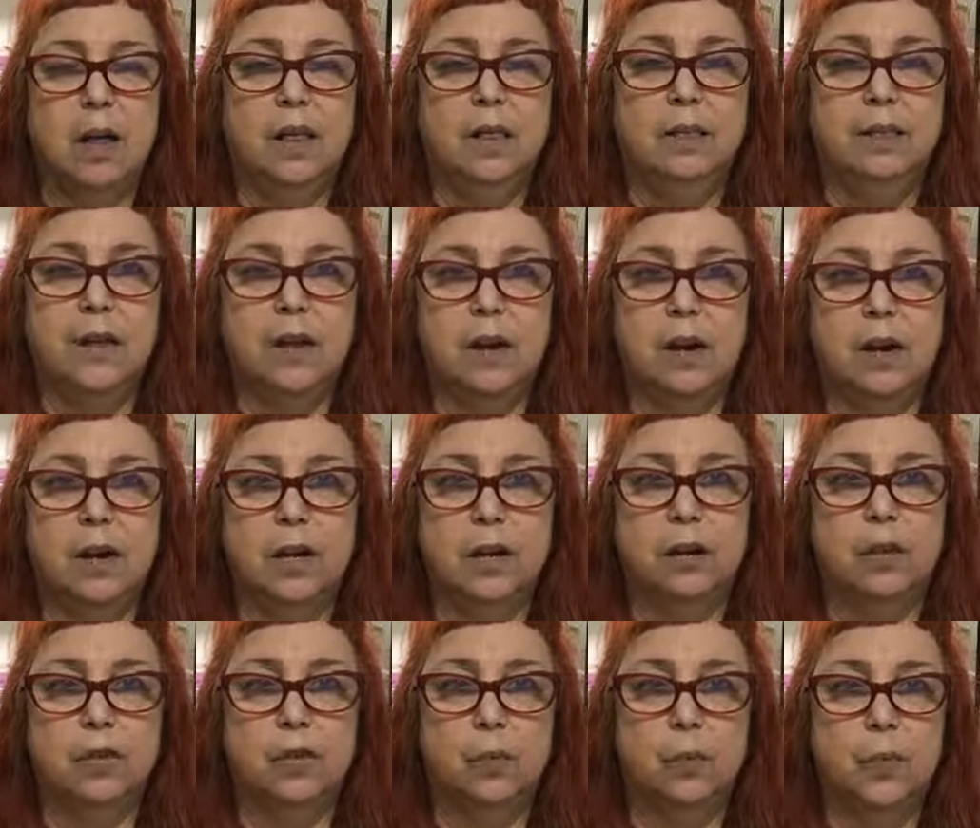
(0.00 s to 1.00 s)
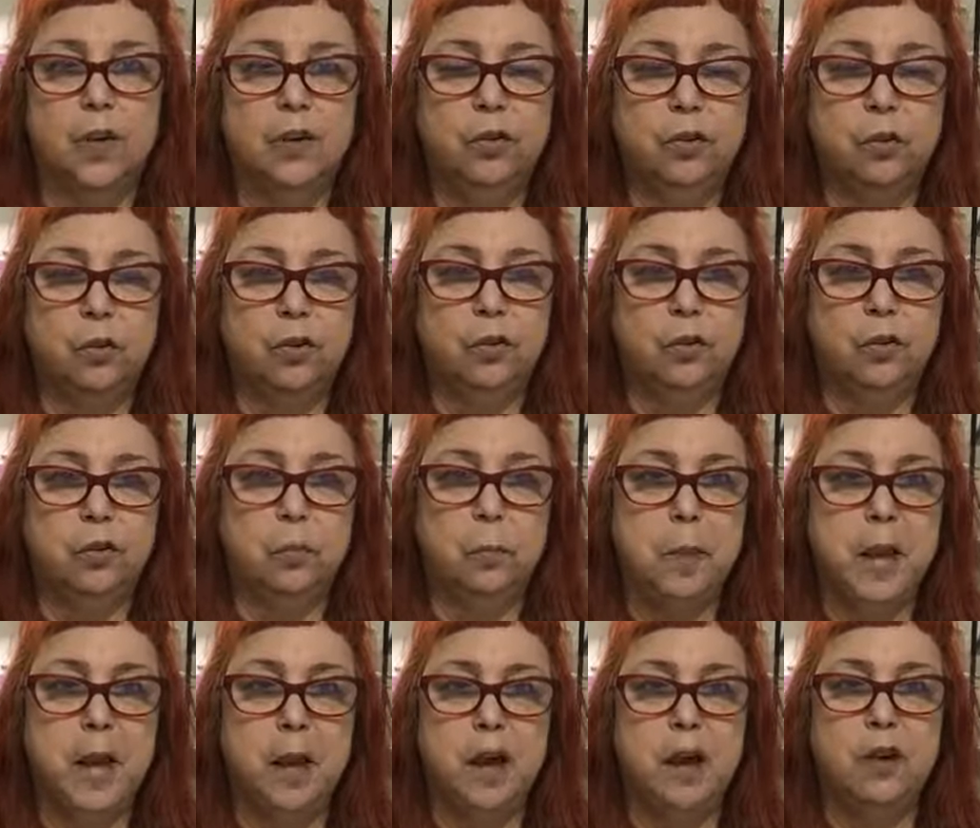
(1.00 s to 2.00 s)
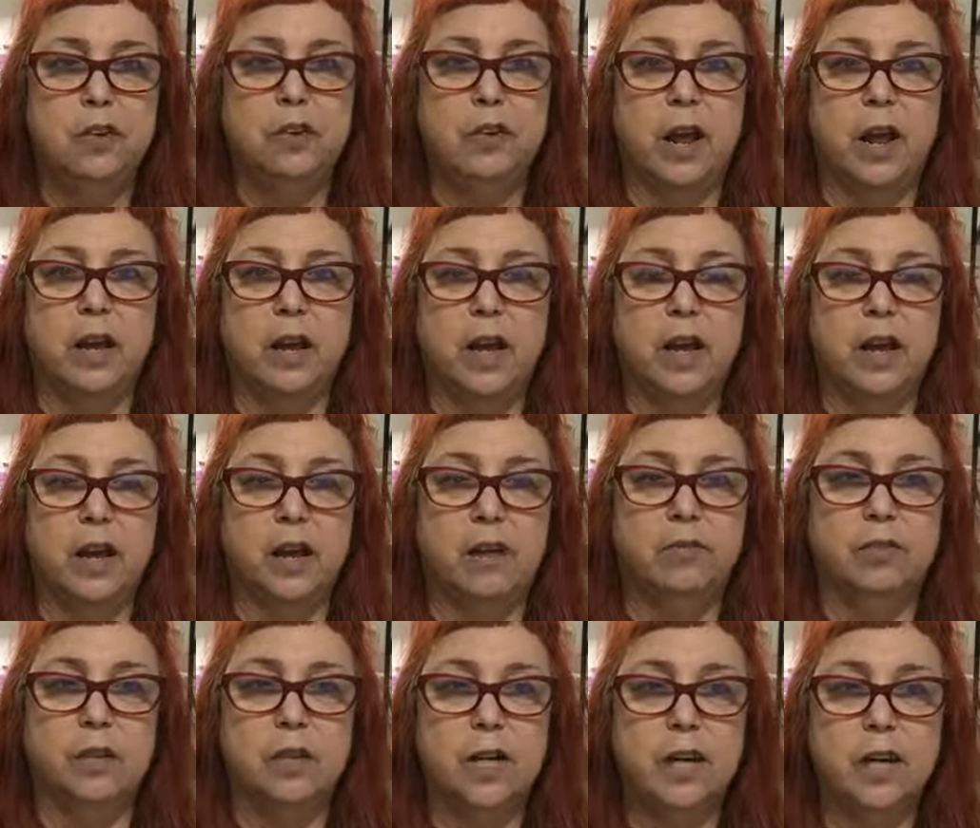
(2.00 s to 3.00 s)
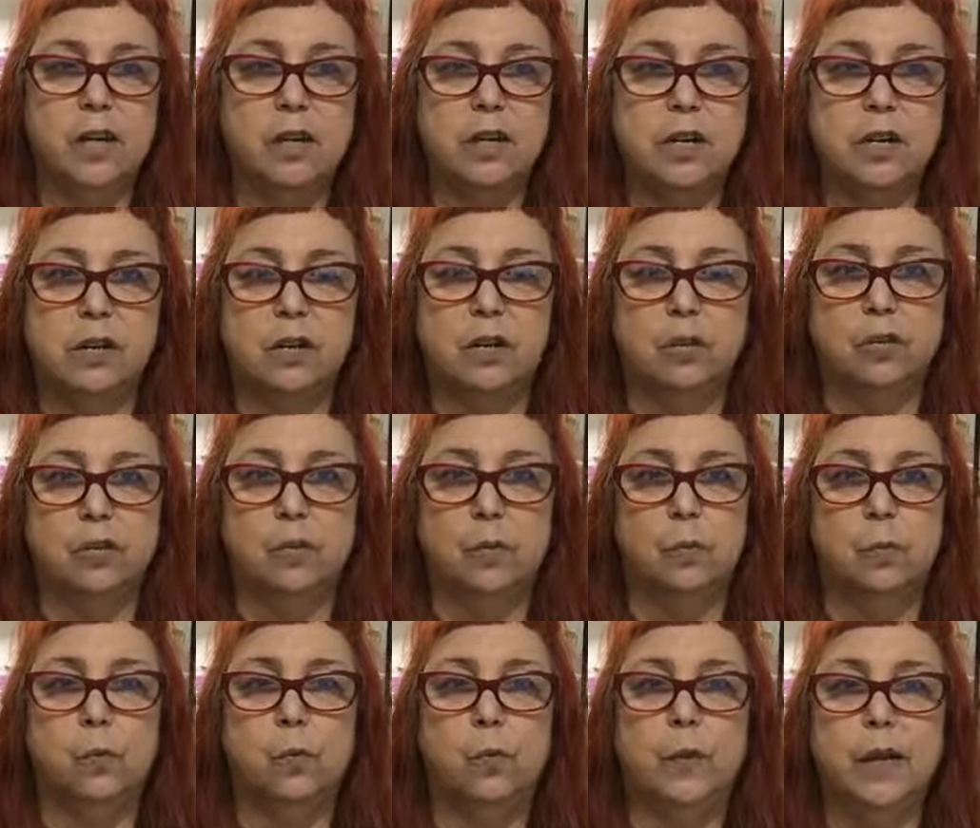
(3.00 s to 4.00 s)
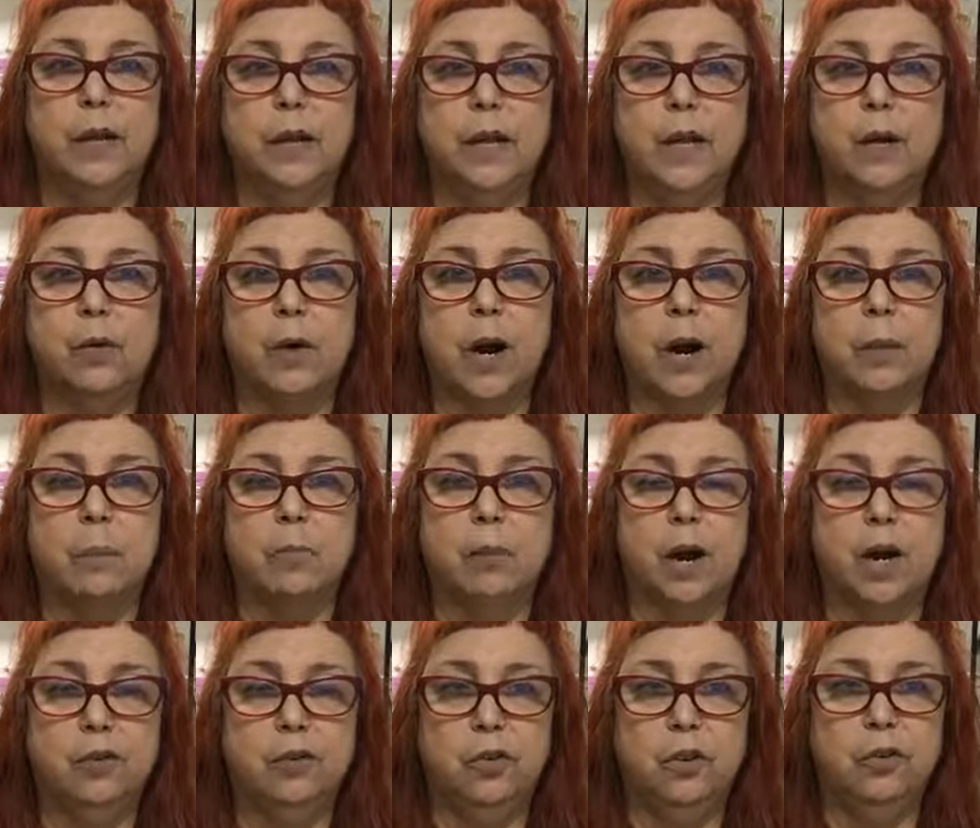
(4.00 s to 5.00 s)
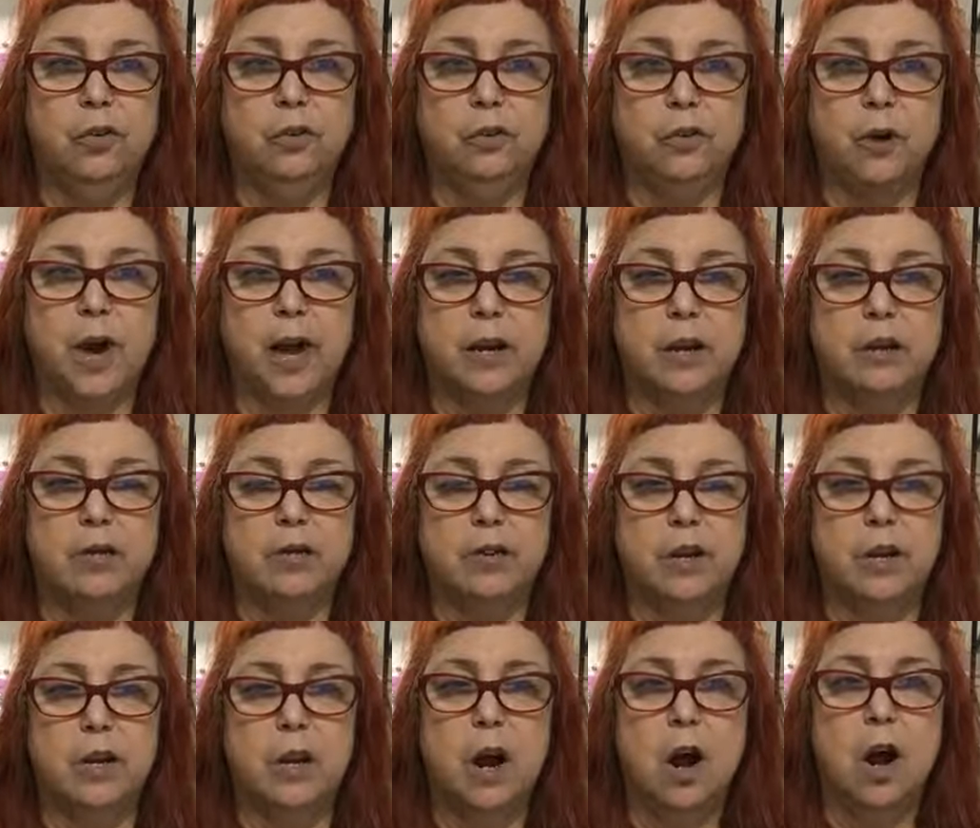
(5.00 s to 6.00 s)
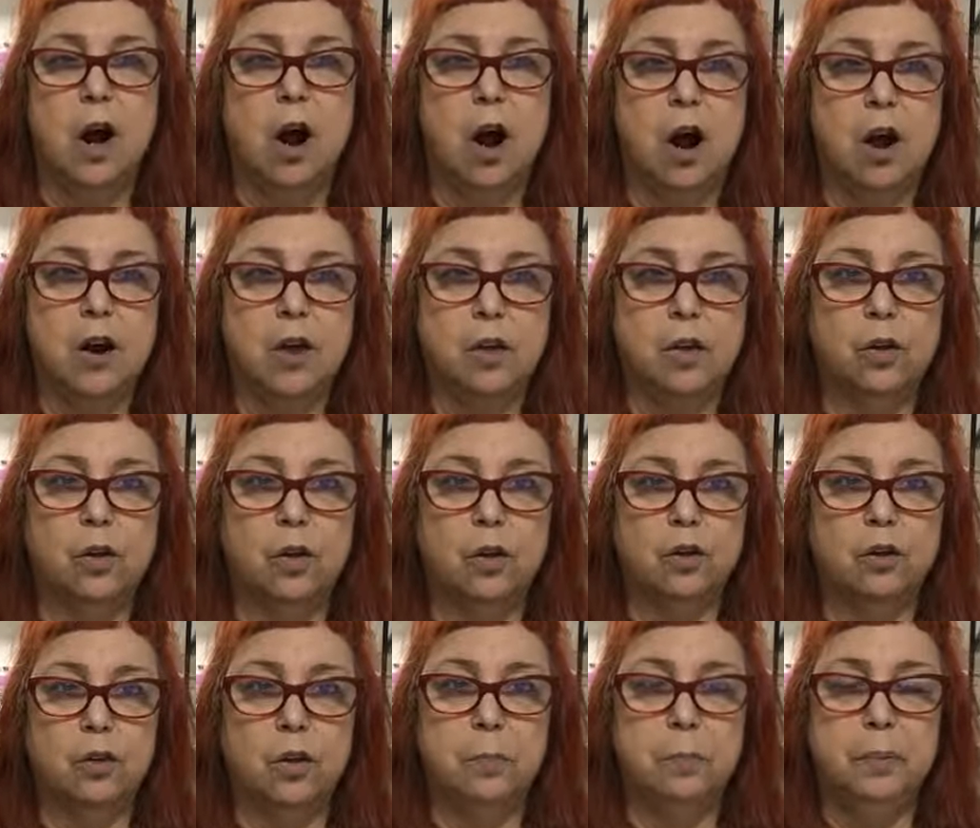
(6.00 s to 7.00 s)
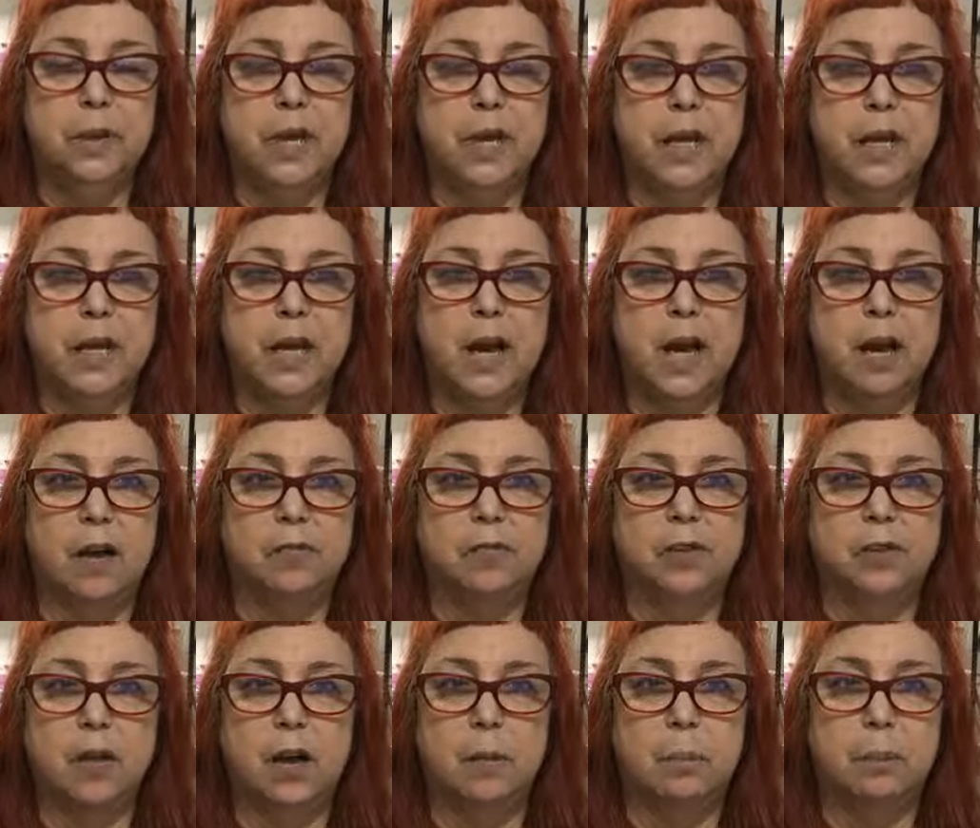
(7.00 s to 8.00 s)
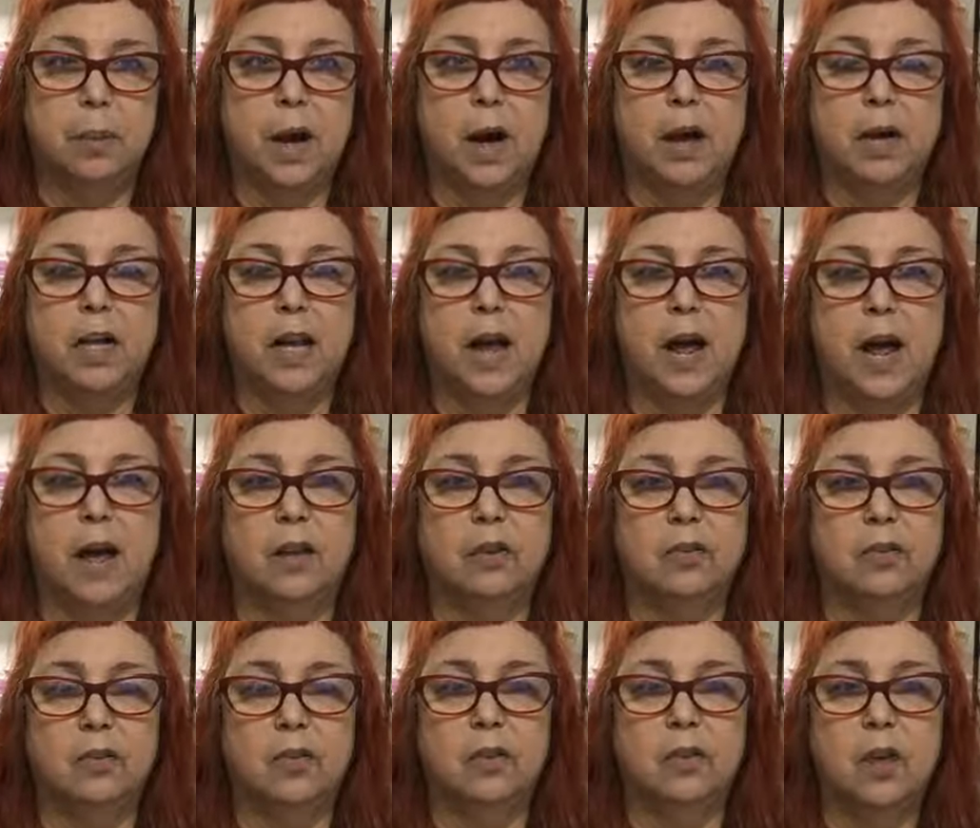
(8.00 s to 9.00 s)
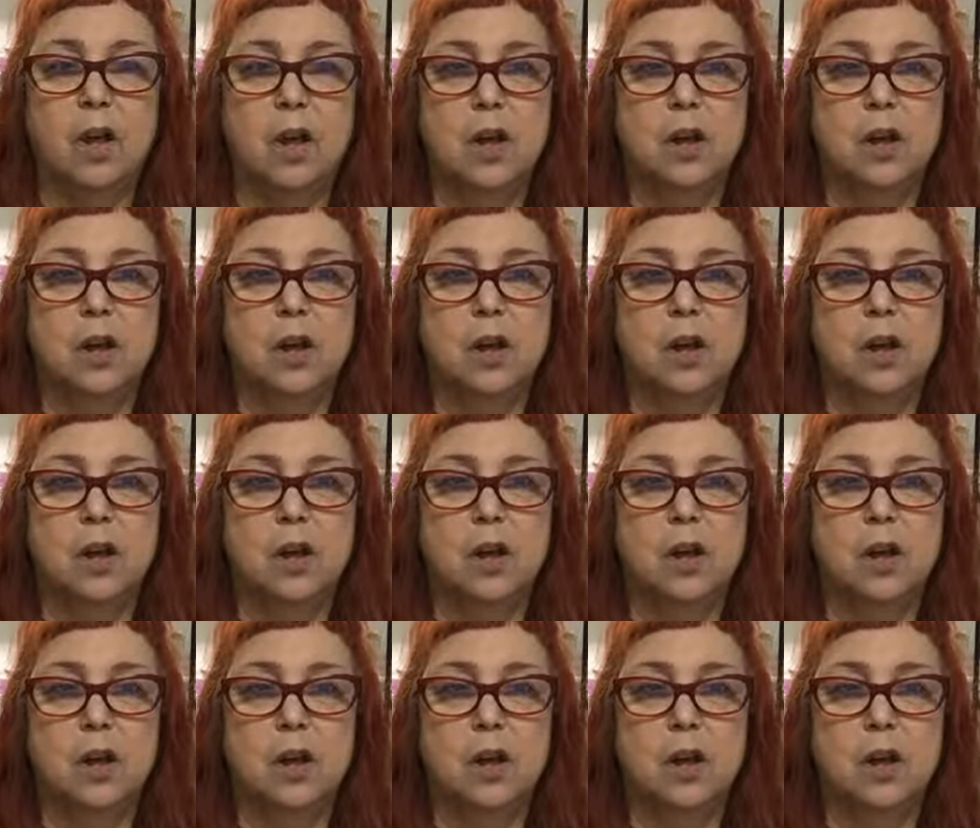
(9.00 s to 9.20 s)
there is a resources page, and I have linked to some really great pricing strategy articles and PDFs and podcasts.